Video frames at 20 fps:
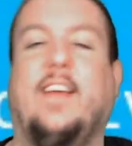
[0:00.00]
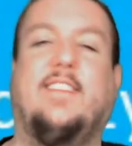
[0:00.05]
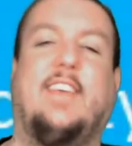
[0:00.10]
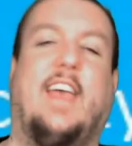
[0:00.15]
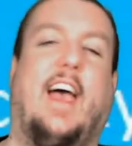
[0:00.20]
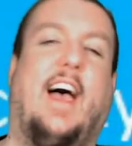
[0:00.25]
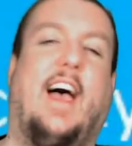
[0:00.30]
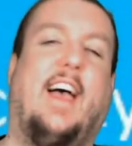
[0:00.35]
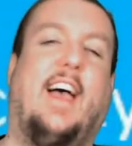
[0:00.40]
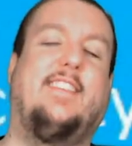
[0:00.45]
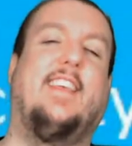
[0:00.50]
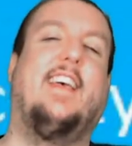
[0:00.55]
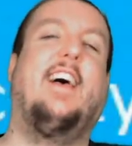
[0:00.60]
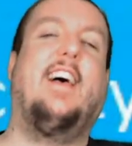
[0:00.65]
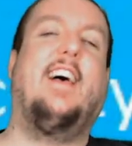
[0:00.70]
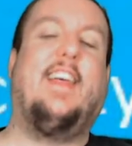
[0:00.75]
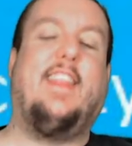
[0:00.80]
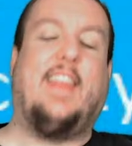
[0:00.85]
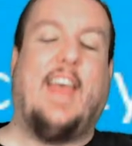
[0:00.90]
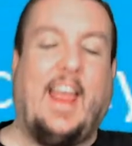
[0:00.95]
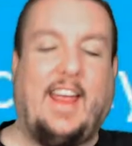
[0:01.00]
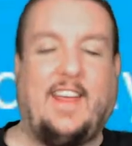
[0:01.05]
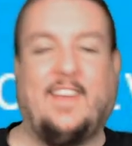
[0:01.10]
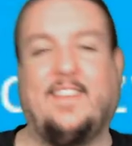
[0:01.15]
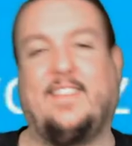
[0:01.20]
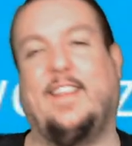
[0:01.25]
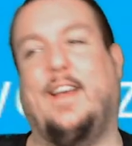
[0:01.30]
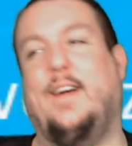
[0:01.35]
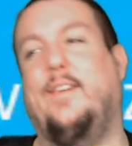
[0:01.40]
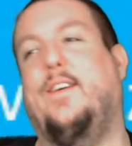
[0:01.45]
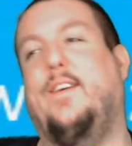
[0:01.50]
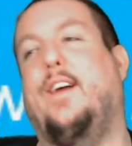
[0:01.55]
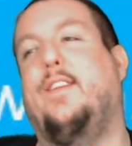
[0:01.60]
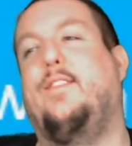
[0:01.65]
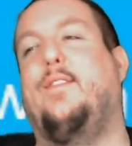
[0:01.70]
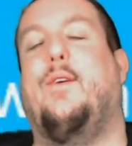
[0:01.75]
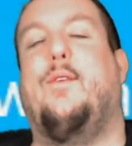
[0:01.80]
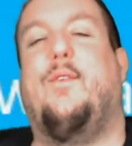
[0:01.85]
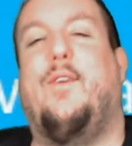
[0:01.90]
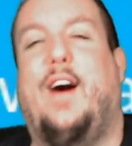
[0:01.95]
guys, thank you so much
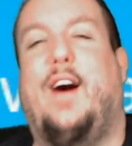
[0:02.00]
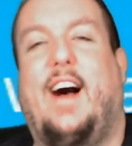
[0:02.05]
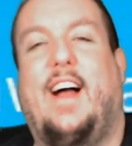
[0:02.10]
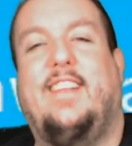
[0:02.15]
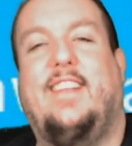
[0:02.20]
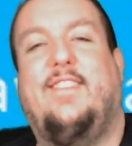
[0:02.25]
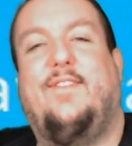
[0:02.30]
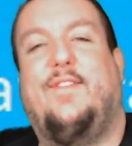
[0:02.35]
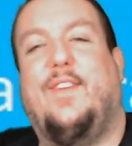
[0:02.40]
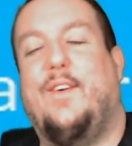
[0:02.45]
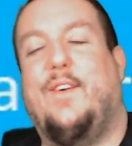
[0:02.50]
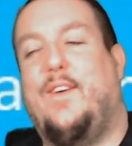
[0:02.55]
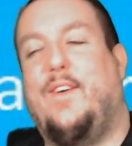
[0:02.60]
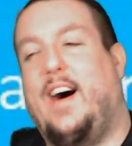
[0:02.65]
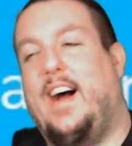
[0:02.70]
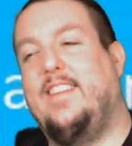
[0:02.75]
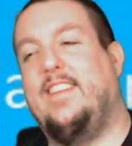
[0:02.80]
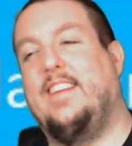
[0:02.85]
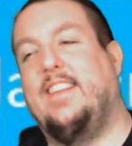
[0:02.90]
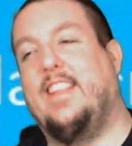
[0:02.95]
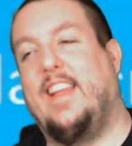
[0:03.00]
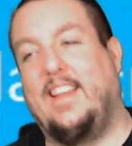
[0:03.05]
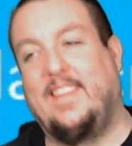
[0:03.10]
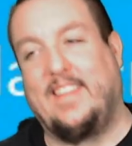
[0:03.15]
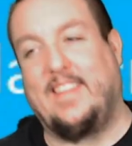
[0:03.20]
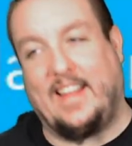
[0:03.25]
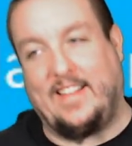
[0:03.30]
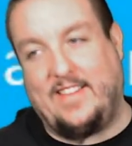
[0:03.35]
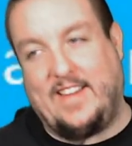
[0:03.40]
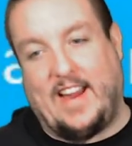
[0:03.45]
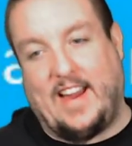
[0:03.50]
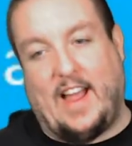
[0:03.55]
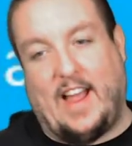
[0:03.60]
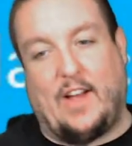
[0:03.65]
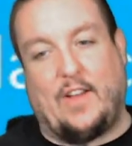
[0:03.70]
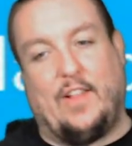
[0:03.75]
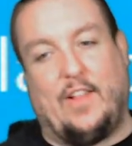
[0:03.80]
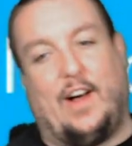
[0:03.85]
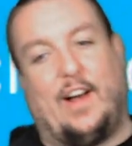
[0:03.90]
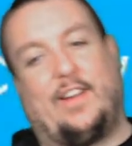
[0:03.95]
for watch for watching. Like I said, check out
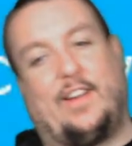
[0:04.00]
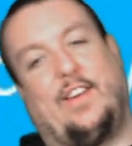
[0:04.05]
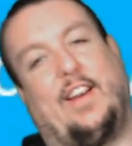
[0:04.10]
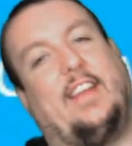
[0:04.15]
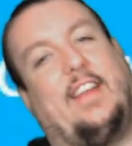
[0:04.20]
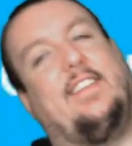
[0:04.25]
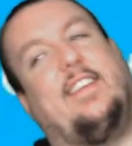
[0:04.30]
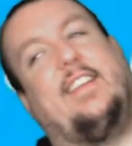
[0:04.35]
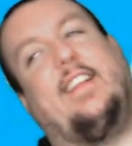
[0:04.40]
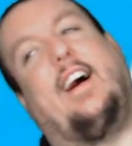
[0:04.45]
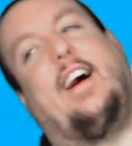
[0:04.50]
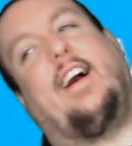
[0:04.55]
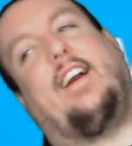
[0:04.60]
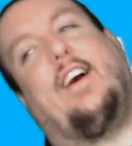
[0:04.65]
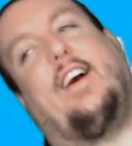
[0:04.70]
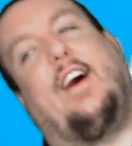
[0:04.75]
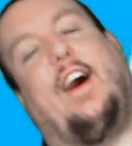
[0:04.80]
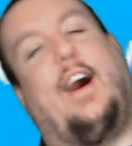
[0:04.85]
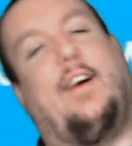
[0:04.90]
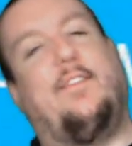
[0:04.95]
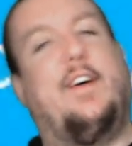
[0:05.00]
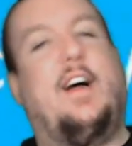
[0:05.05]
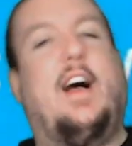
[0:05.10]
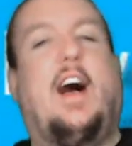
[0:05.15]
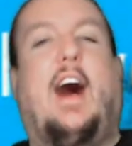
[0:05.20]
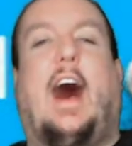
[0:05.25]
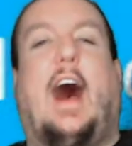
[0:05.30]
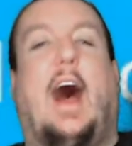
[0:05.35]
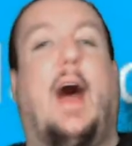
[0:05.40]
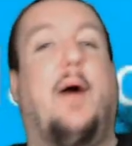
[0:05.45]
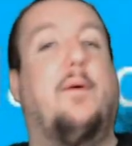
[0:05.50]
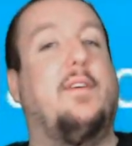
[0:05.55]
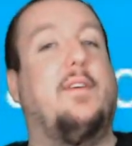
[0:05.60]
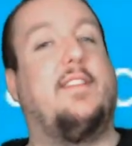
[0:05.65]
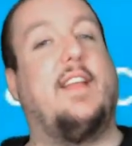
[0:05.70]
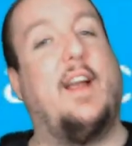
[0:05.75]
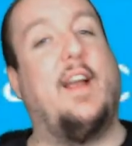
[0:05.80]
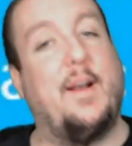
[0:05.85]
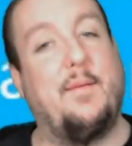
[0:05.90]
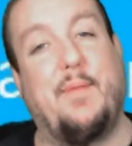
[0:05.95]
clawcrazy.com. I was
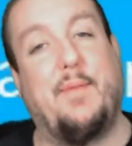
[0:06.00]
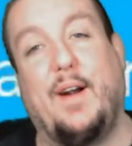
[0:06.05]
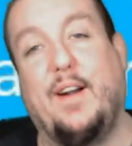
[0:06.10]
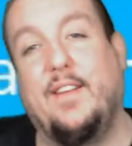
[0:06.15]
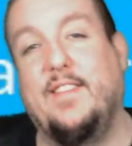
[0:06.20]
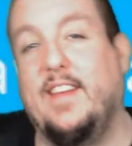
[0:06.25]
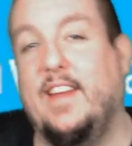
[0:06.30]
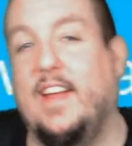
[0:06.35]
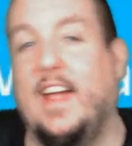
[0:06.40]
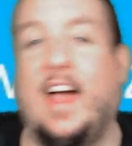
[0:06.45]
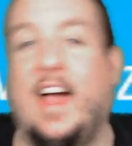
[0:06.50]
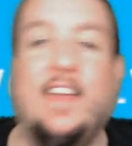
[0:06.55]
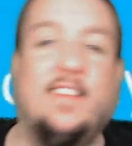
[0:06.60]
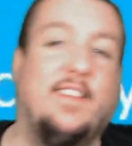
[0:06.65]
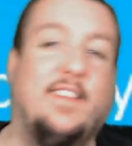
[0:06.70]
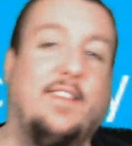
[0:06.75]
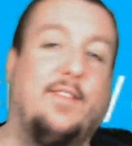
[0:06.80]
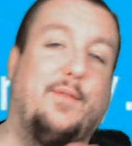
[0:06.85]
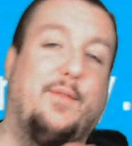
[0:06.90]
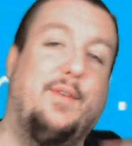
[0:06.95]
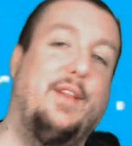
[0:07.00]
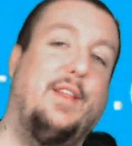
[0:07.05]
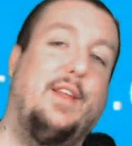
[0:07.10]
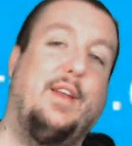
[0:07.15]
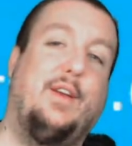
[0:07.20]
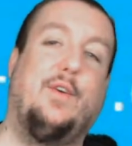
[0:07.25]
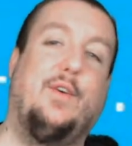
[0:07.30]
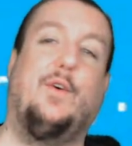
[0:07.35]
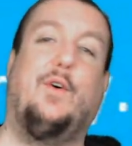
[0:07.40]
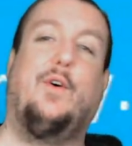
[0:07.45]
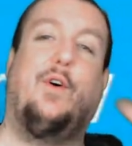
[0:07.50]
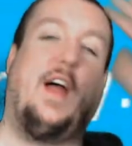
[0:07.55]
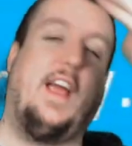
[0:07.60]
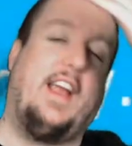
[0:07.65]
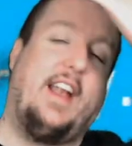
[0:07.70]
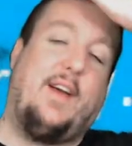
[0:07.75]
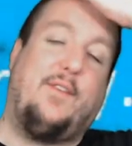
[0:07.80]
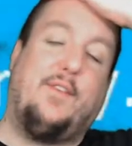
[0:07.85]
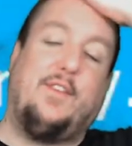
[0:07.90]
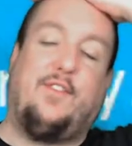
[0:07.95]
there in person, guys. It's really cool hanging
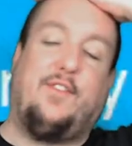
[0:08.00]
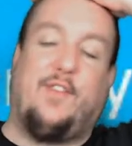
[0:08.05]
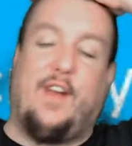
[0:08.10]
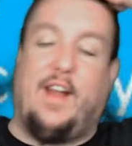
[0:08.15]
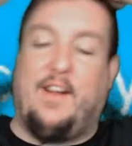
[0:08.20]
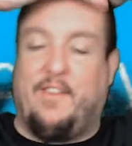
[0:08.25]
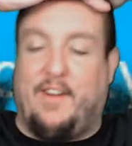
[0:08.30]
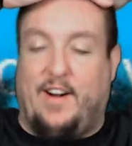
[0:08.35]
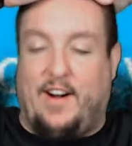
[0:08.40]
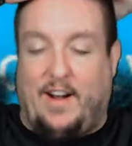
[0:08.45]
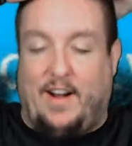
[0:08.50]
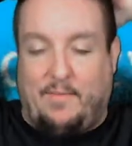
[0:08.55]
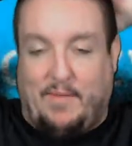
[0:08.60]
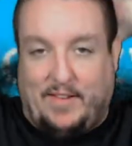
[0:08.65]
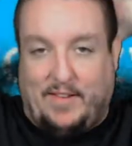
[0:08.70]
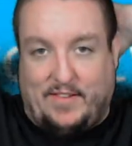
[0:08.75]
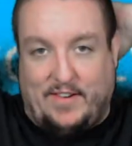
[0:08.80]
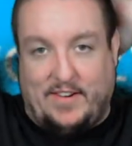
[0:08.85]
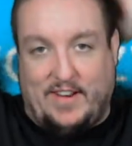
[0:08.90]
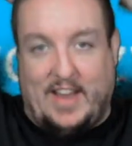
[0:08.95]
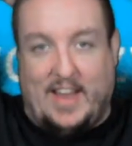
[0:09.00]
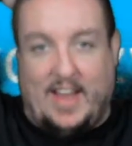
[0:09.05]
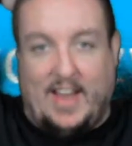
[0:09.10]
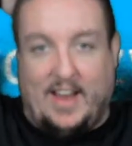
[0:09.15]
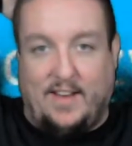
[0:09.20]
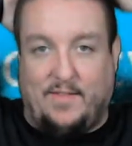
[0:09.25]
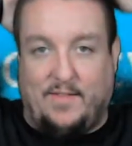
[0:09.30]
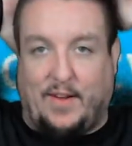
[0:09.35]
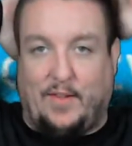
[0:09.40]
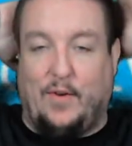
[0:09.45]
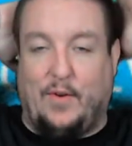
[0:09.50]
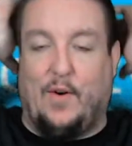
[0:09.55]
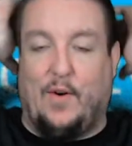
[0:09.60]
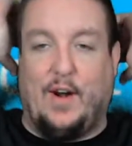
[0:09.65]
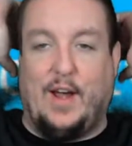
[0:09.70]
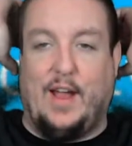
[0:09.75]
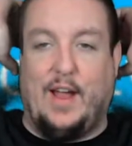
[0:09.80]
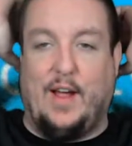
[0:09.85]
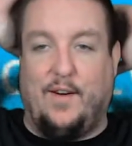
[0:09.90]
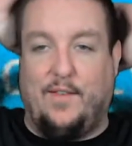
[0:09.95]
out with Trevor and Mr. D and
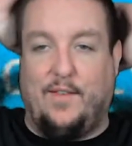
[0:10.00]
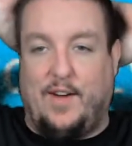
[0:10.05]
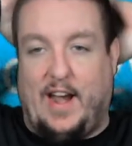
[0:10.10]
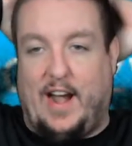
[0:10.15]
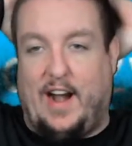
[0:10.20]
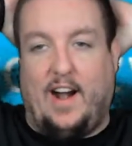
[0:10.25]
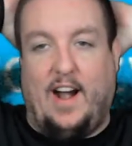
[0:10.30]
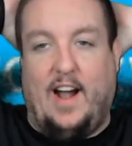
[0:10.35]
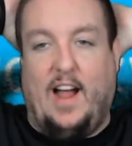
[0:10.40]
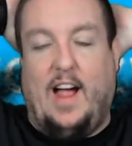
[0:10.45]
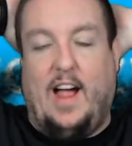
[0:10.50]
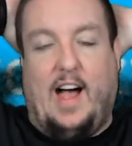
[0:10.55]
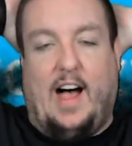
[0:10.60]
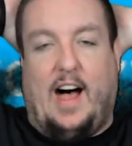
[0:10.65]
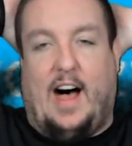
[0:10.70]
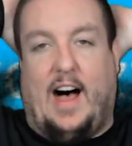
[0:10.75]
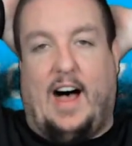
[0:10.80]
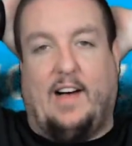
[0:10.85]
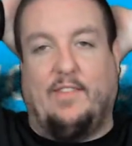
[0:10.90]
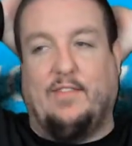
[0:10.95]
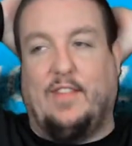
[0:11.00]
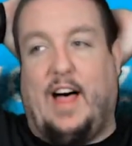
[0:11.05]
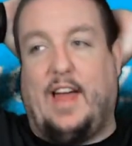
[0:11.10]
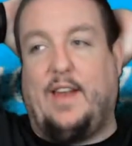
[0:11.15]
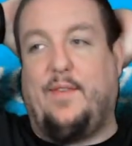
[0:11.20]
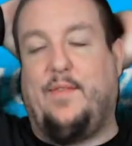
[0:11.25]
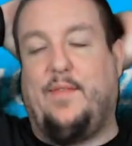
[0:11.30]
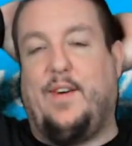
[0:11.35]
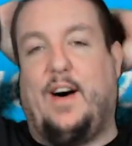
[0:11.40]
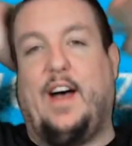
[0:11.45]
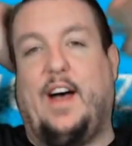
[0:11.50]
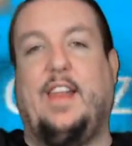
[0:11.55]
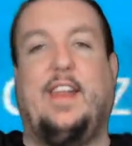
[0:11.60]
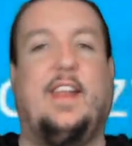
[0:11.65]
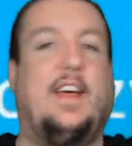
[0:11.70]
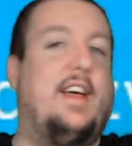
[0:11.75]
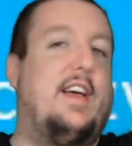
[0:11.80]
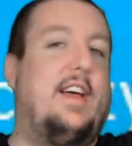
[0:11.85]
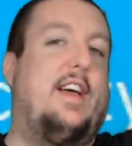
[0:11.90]
Victoria over there. Um, a lot of fun.